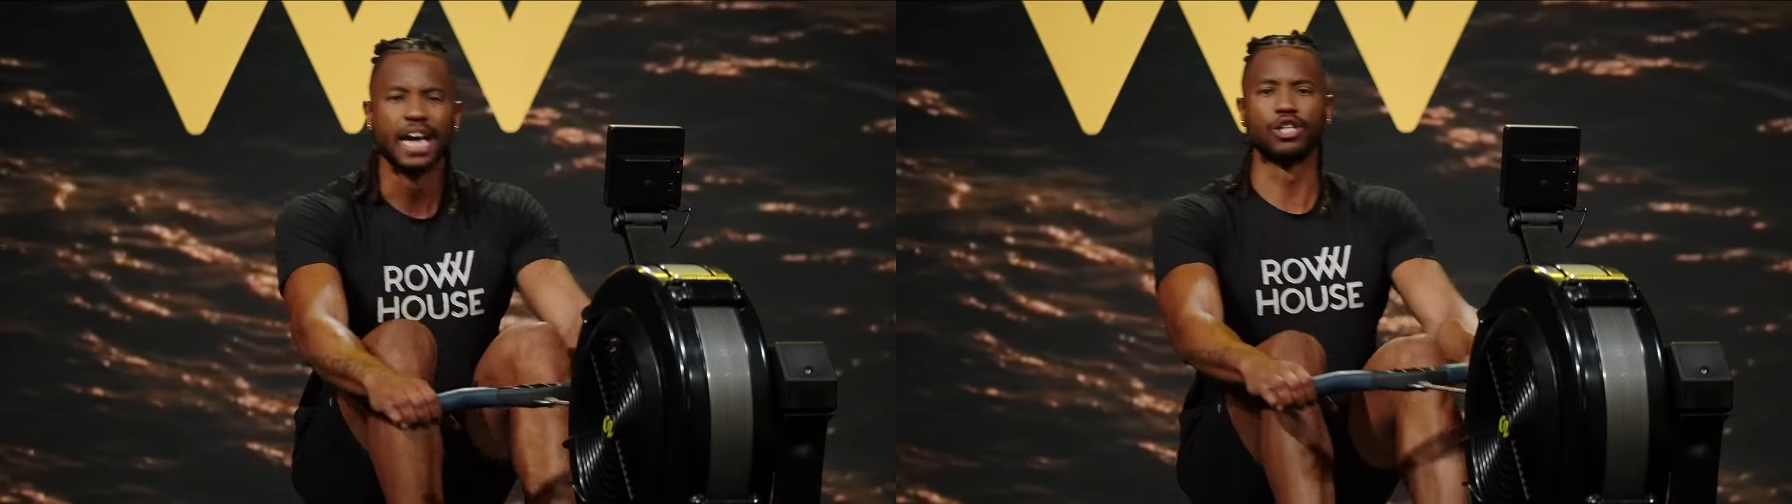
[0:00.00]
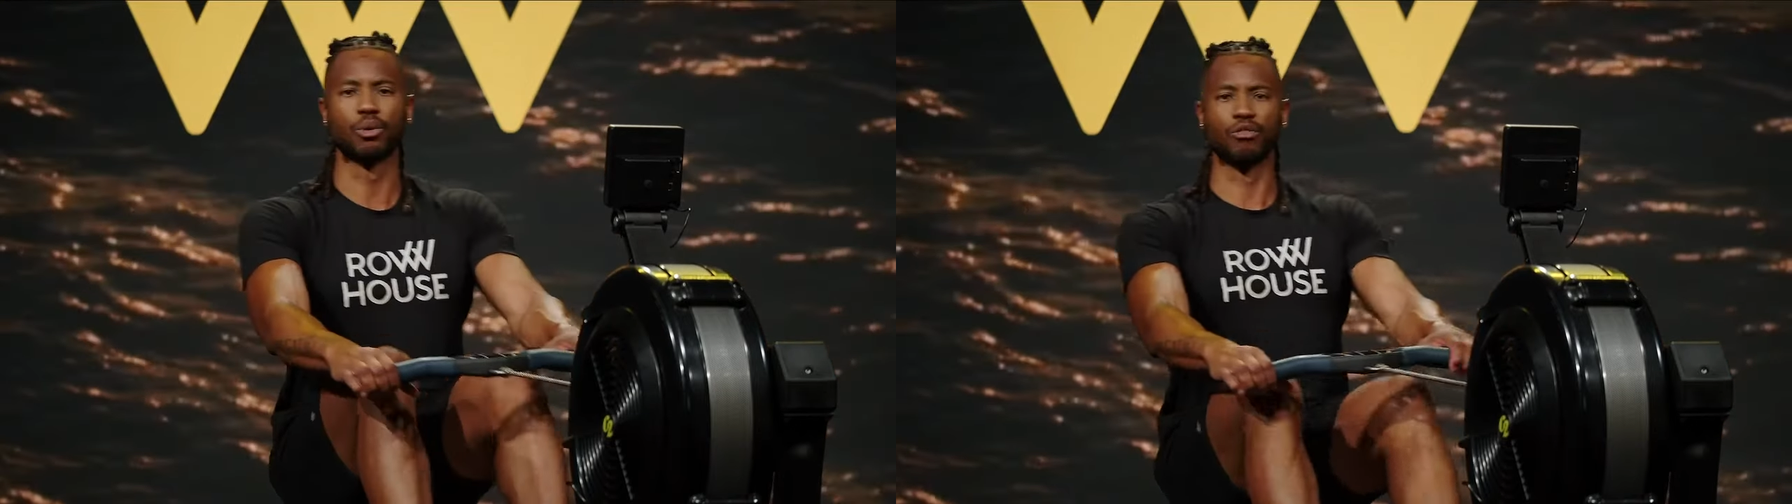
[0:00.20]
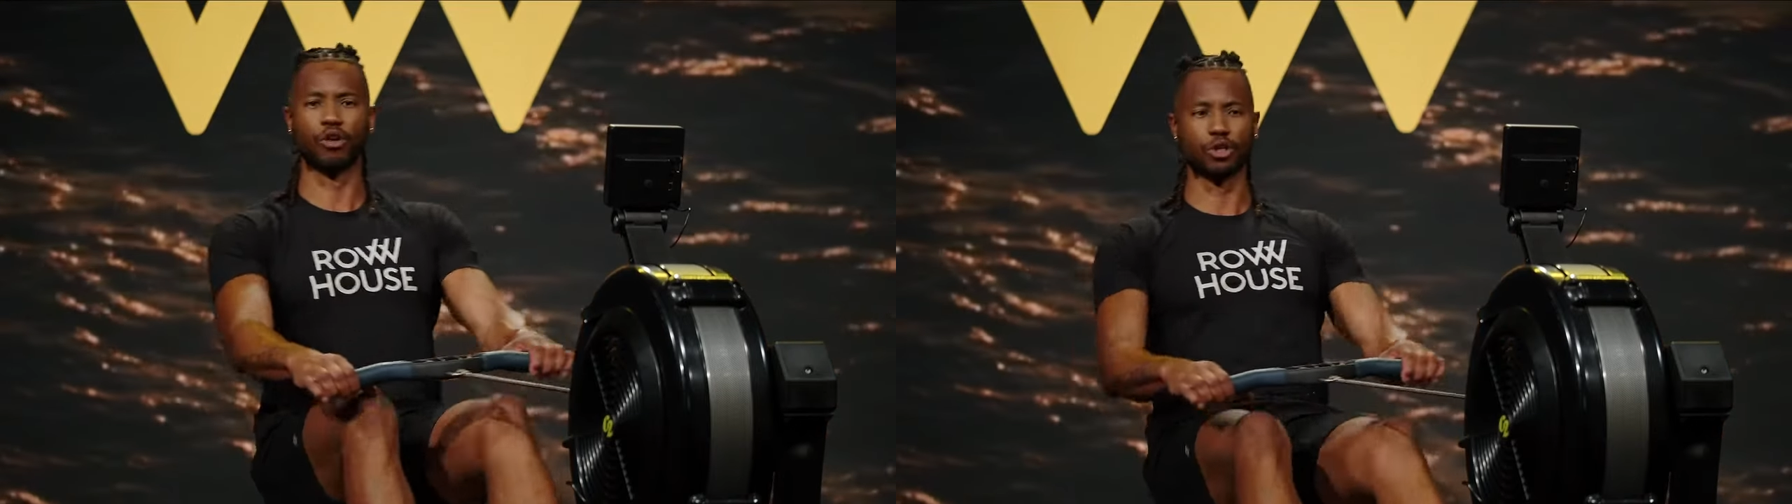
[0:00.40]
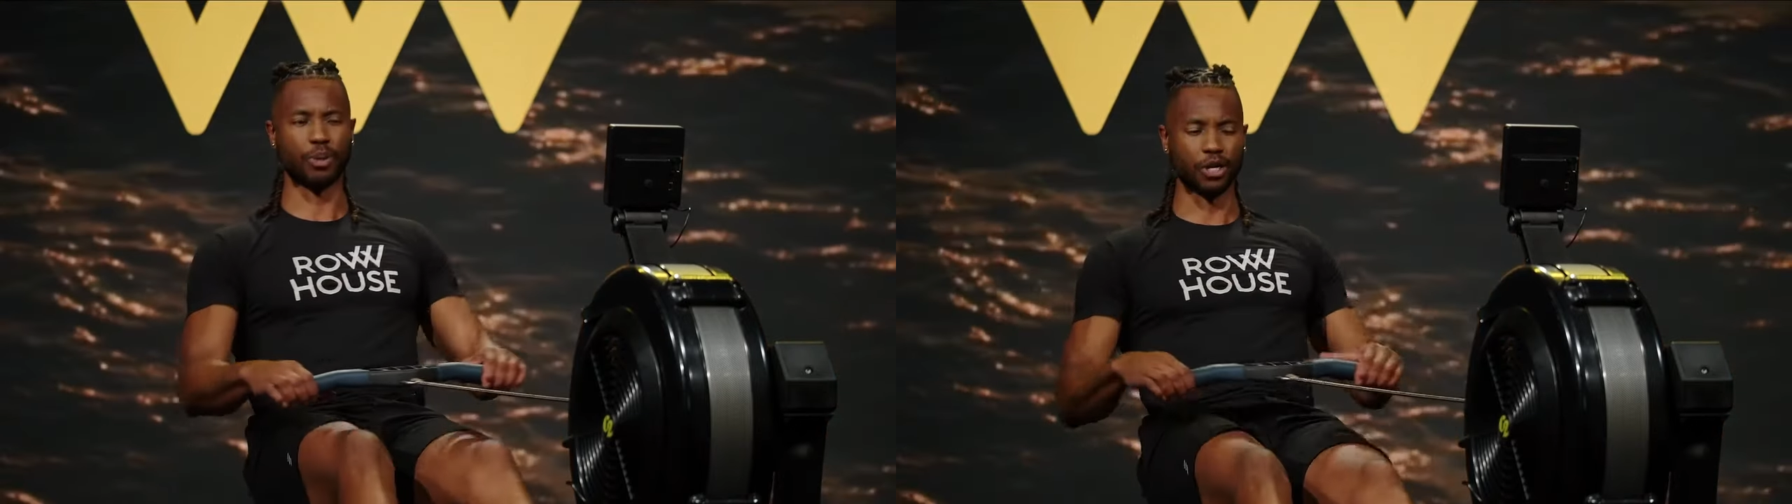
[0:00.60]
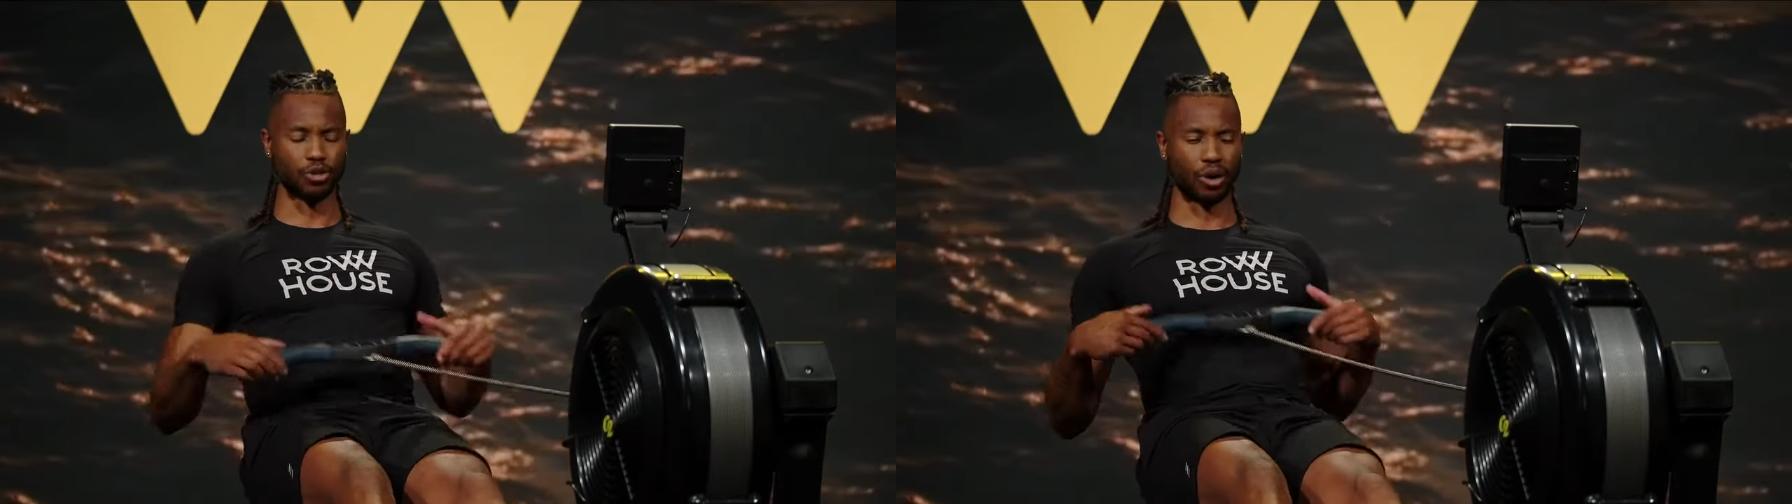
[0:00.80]
It's your reverse
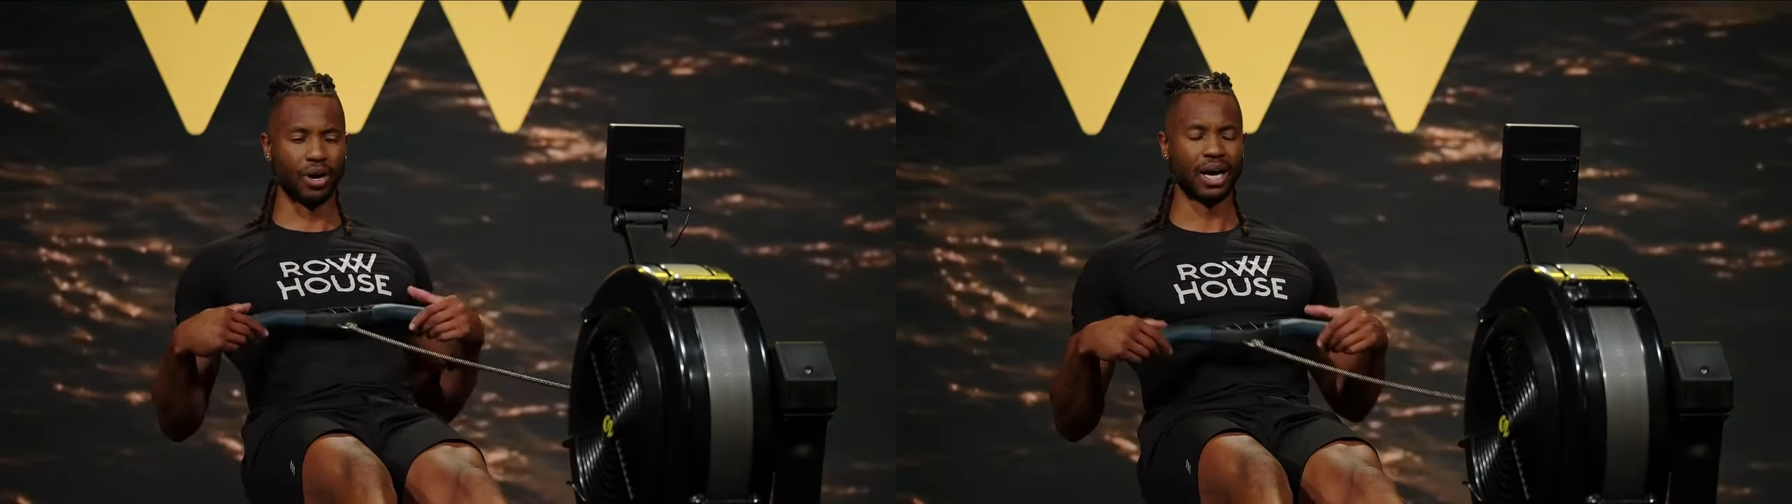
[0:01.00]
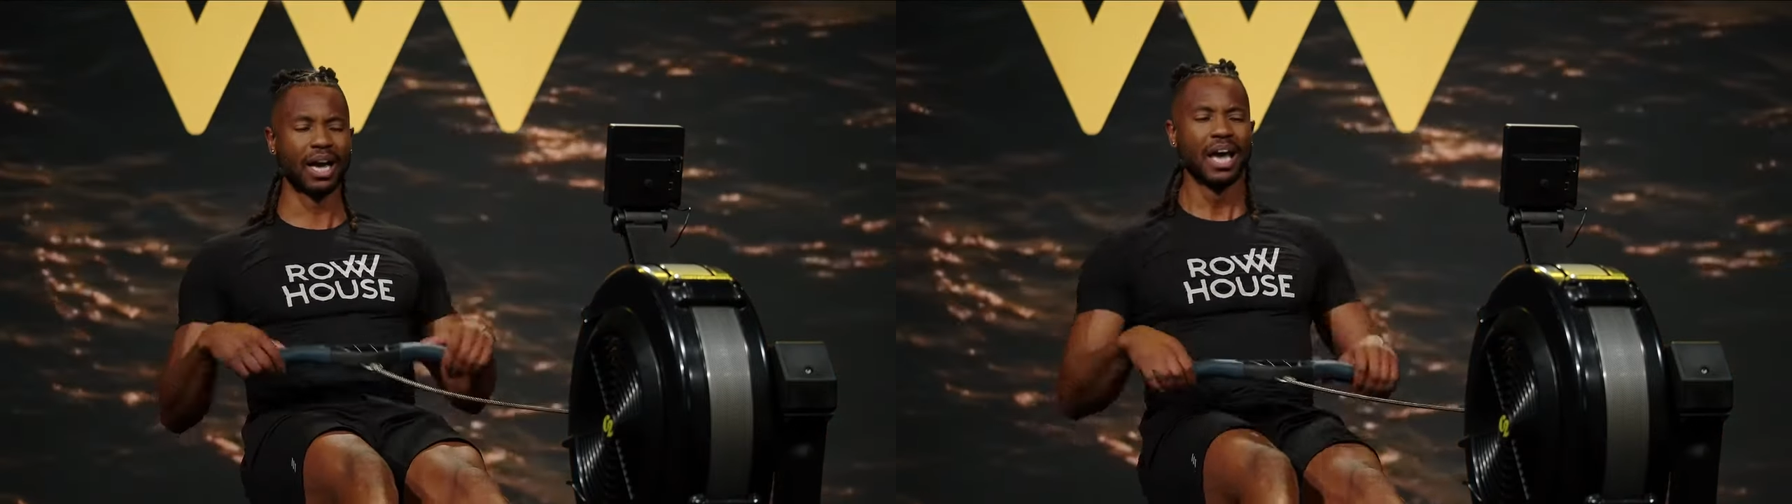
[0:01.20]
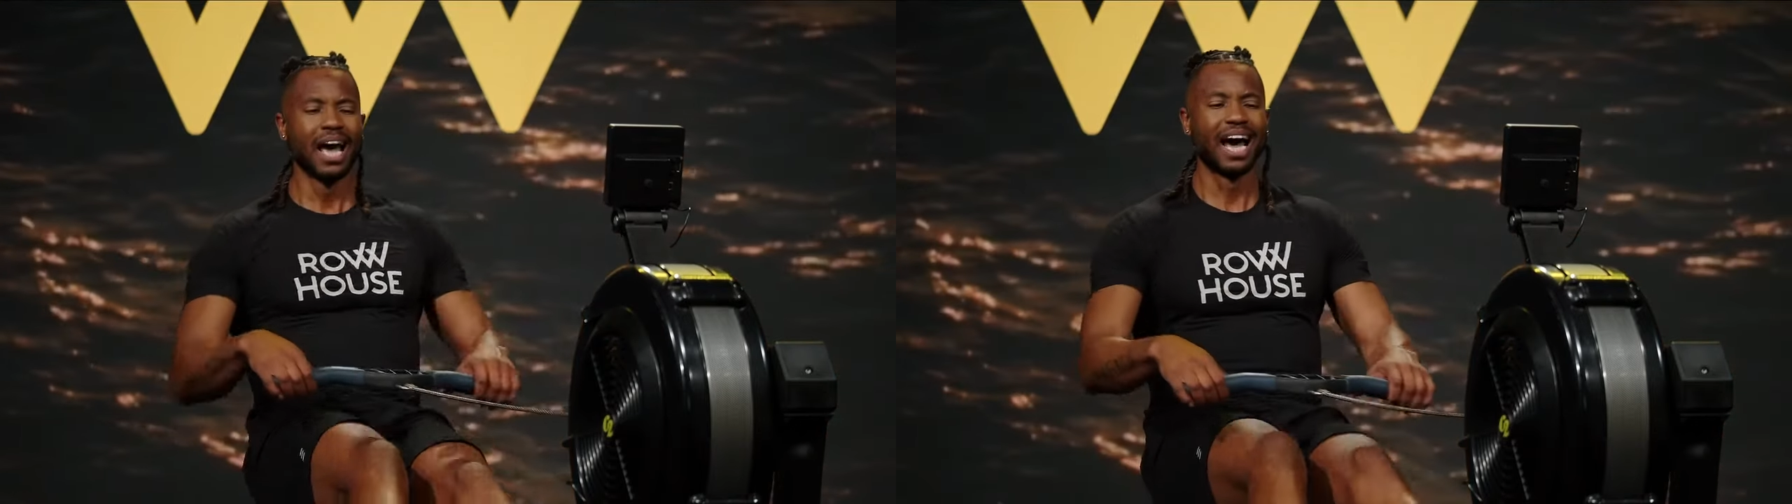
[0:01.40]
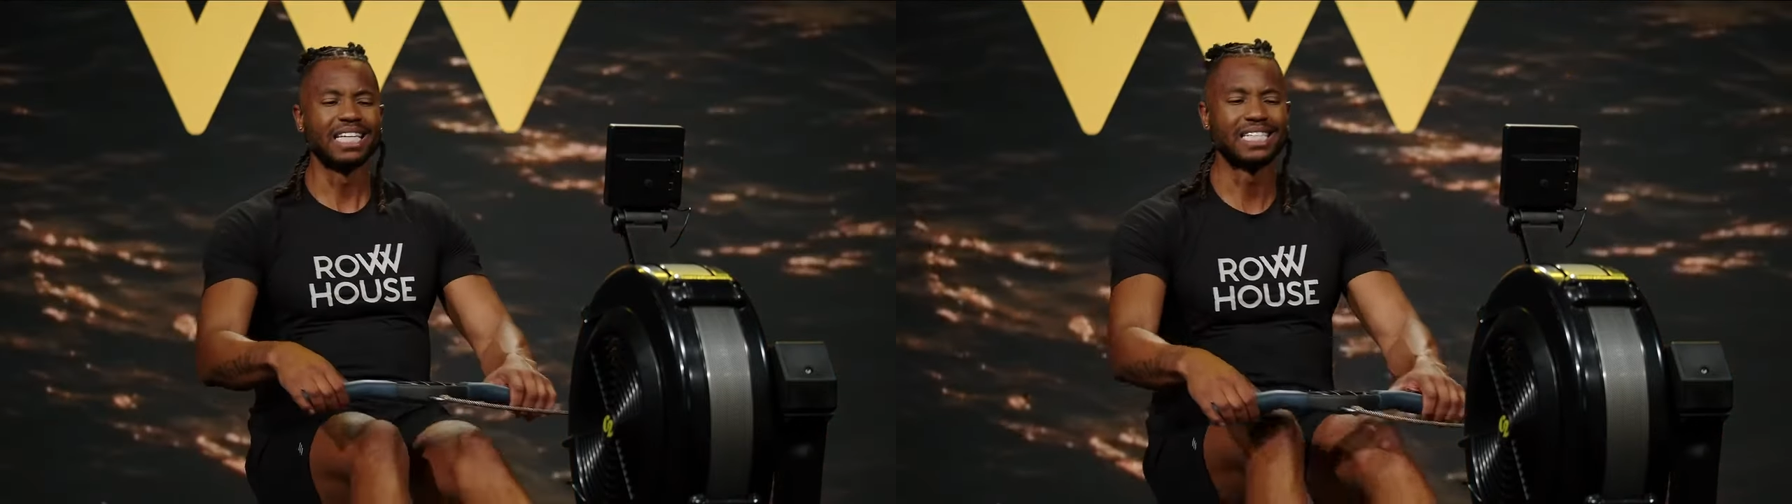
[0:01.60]
pick drill. I